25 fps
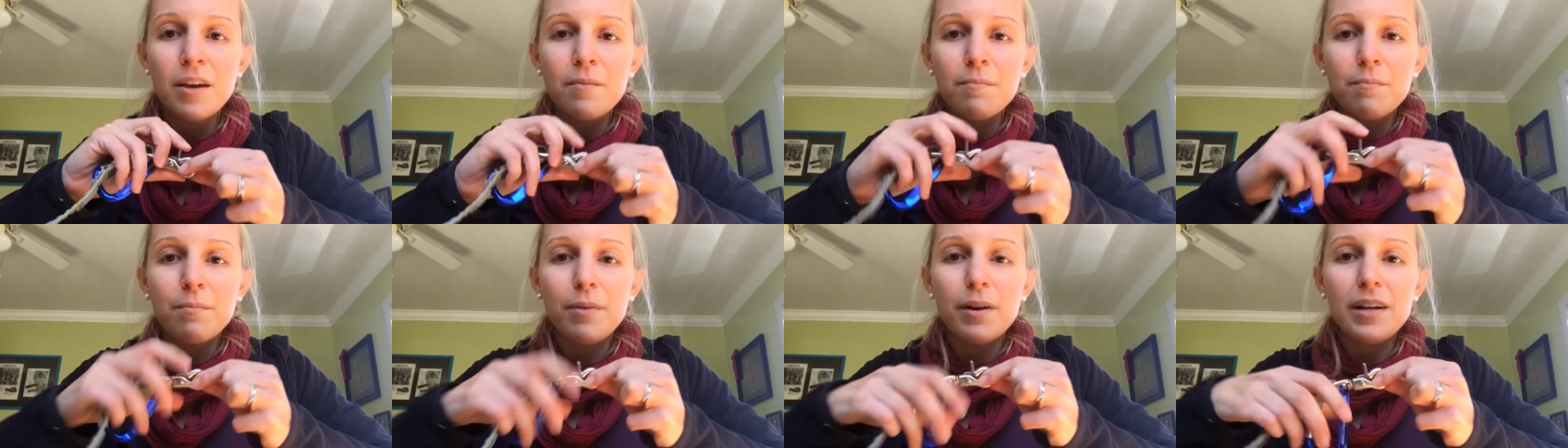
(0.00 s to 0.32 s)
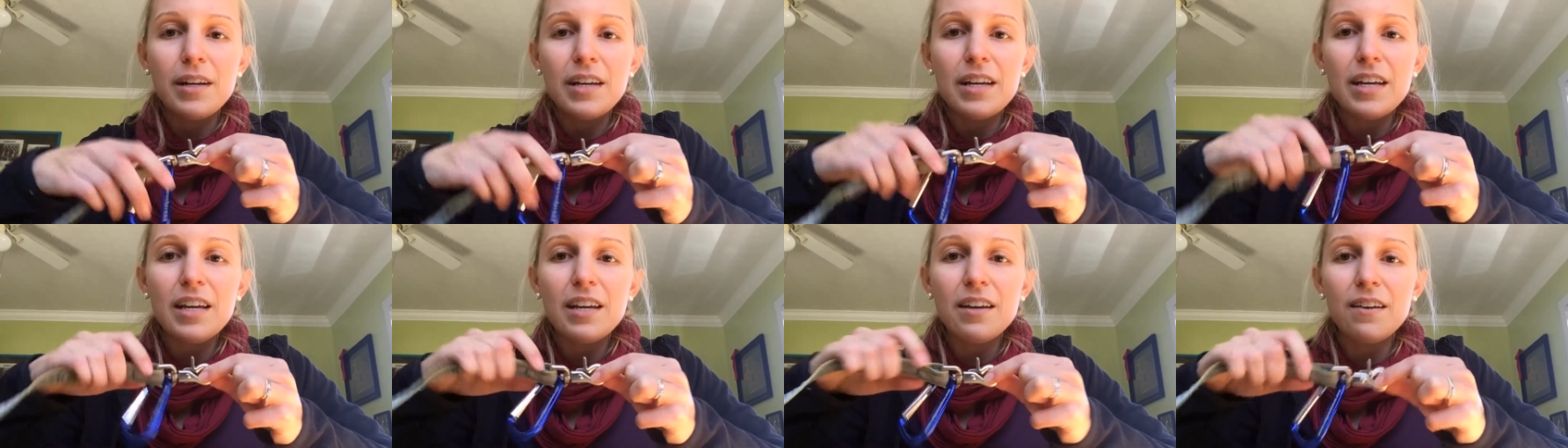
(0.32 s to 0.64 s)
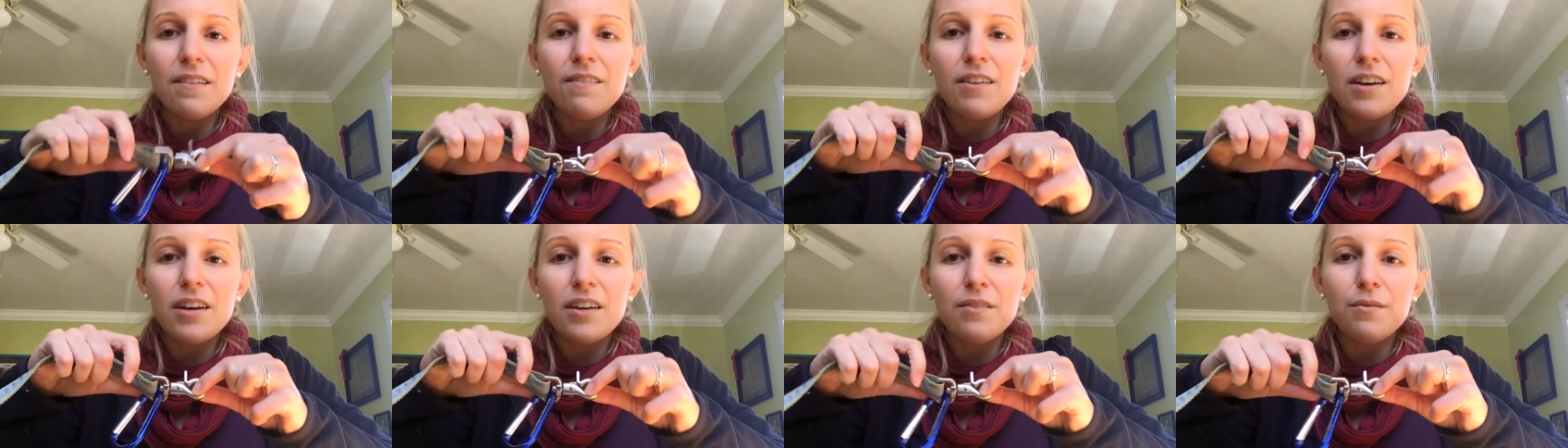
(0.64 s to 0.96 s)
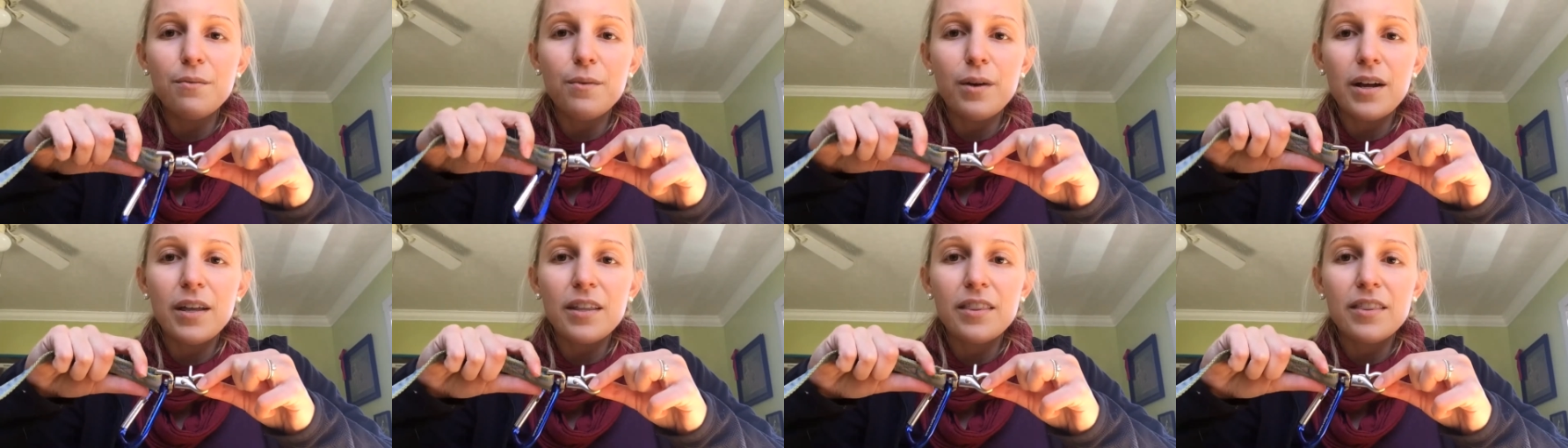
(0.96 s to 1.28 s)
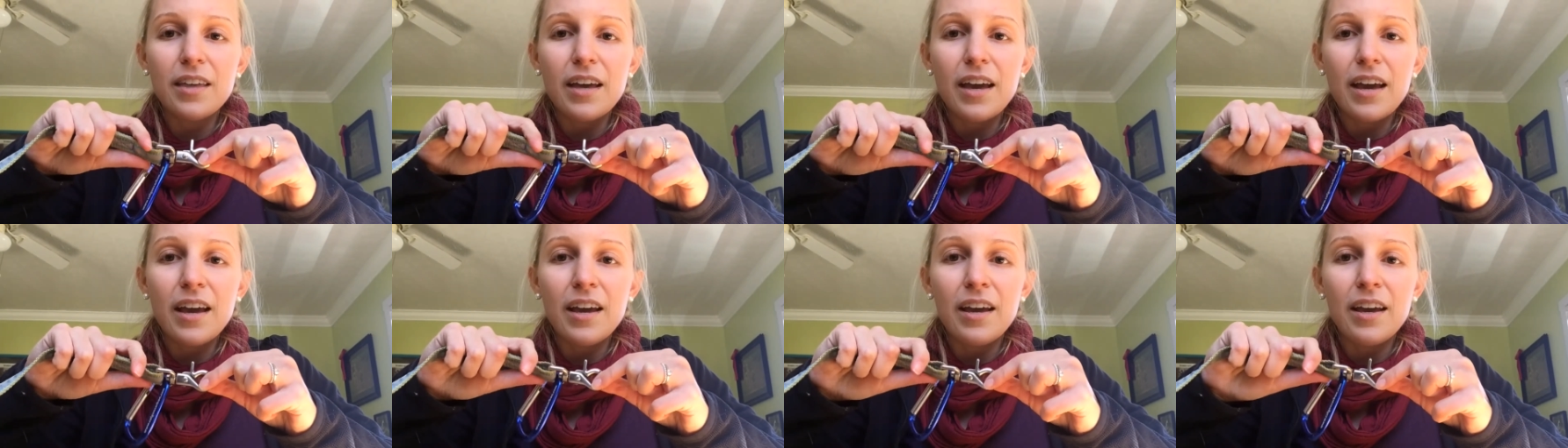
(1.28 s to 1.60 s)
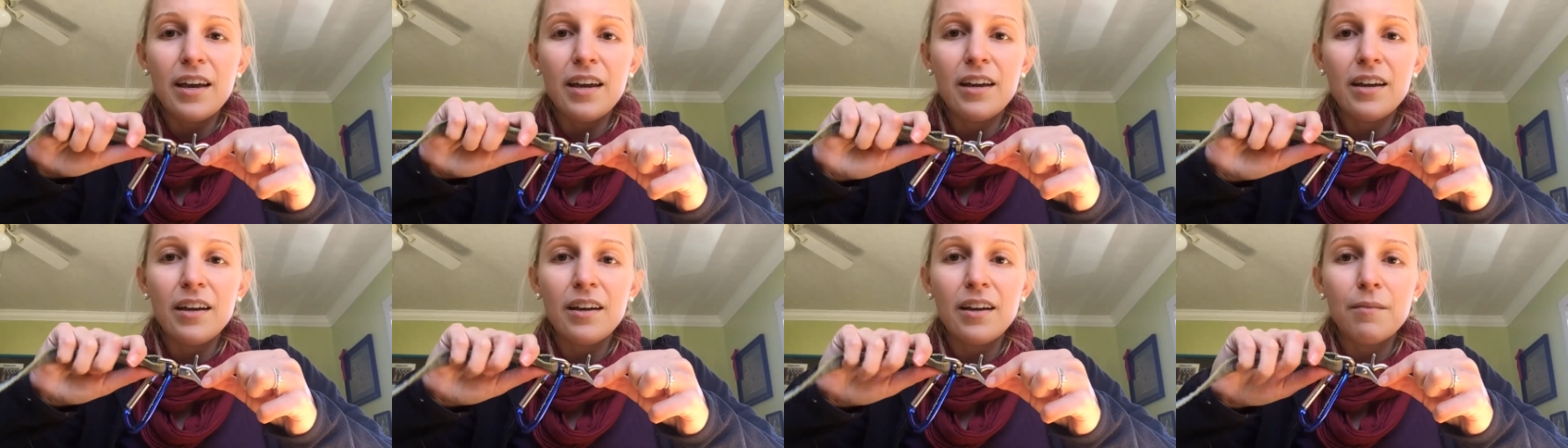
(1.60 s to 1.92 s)
But even with
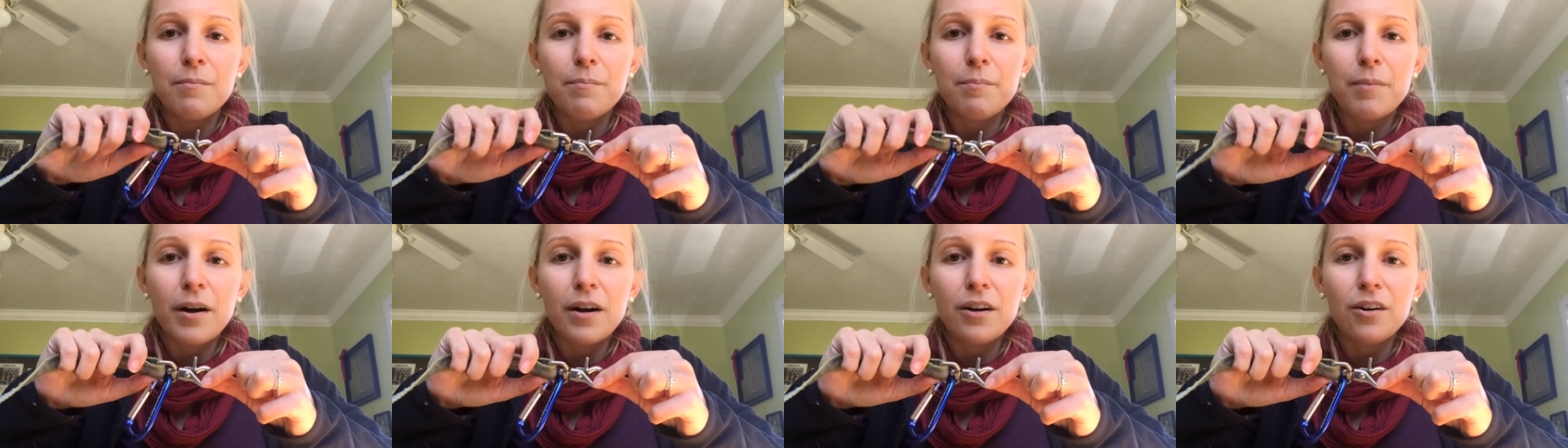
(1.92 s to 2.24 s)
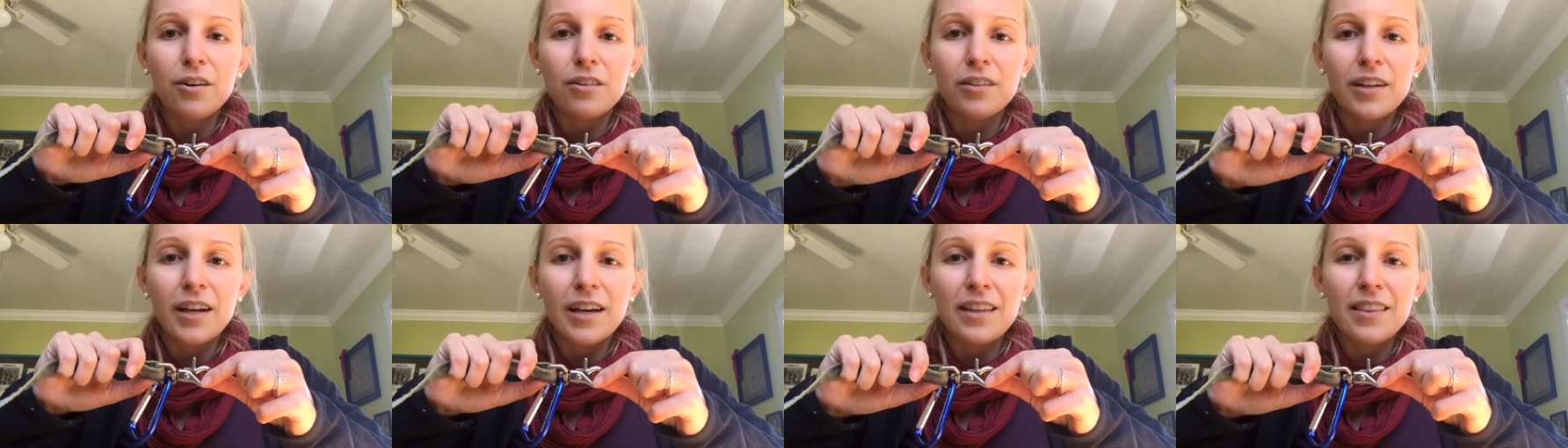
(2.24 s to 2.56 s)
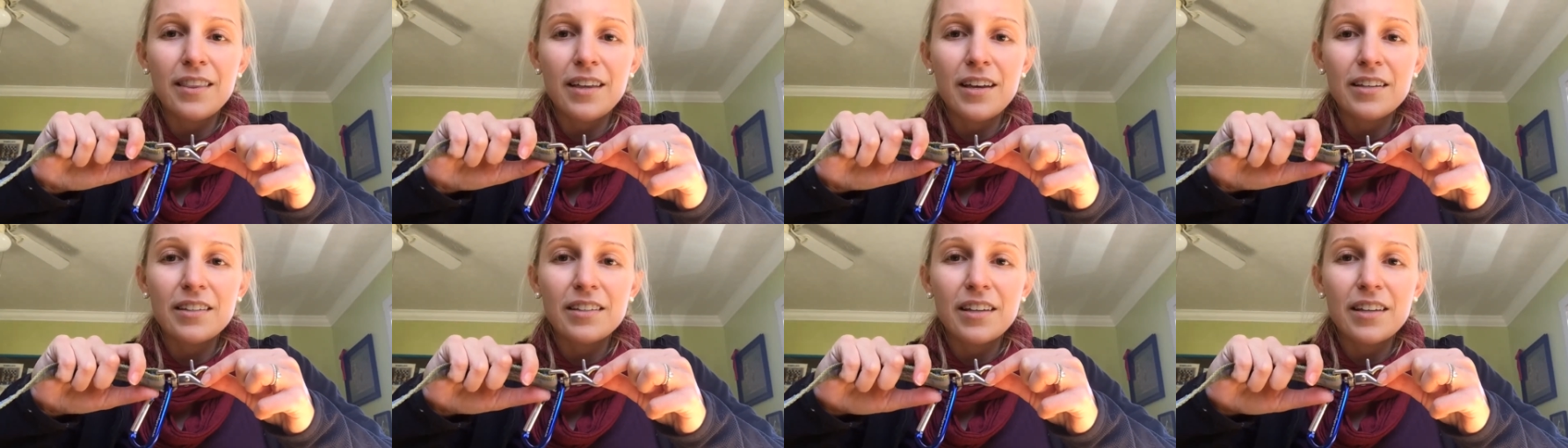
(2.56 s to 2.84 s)
a buckle like this,